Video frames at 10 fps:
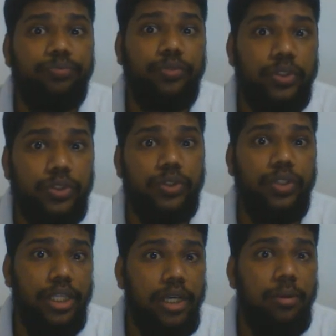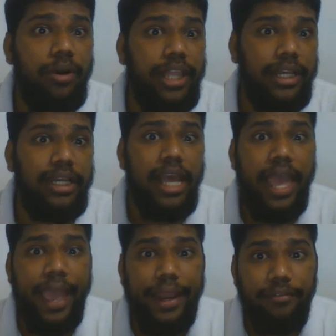So think about that.
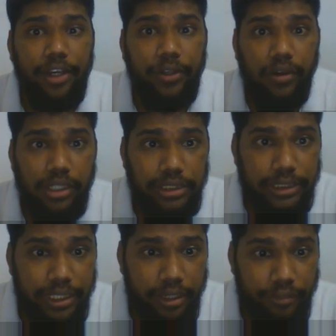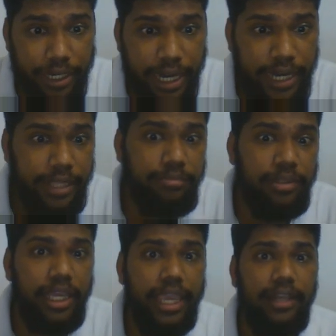And when you are considering vanadium,
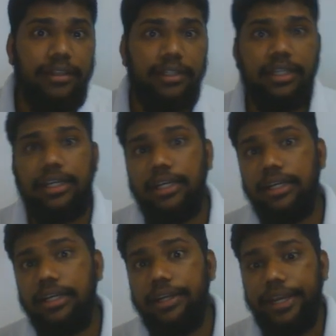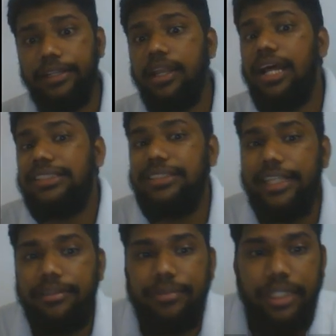again read the last
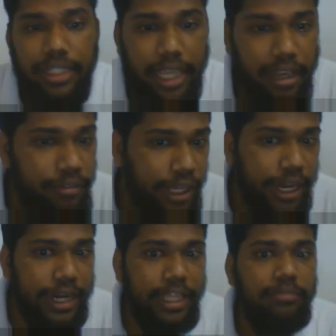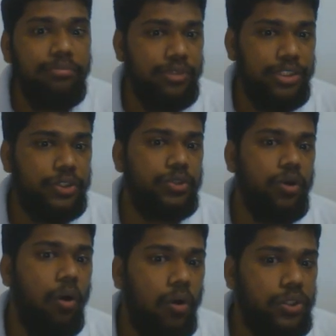statement again. Vanadium is
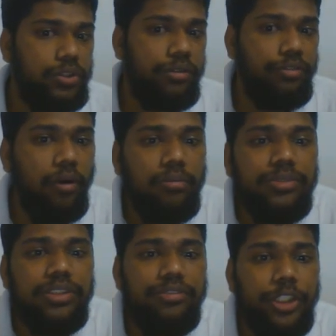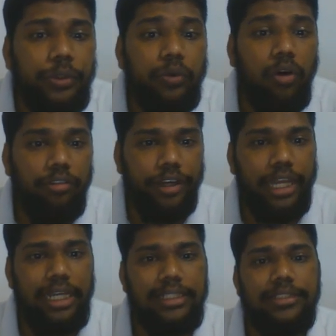also forms
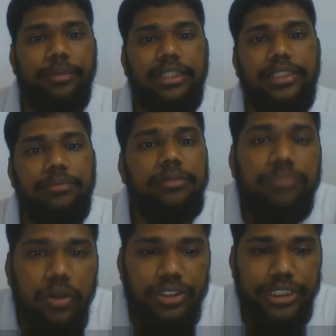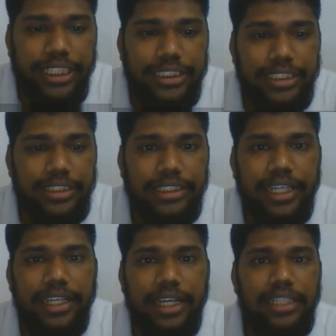V2O5 at its maximum oxidation
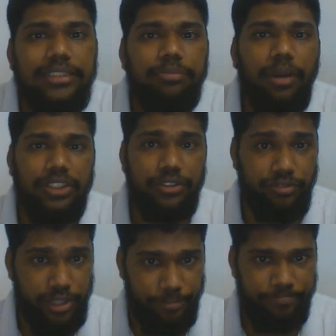state, that is +5.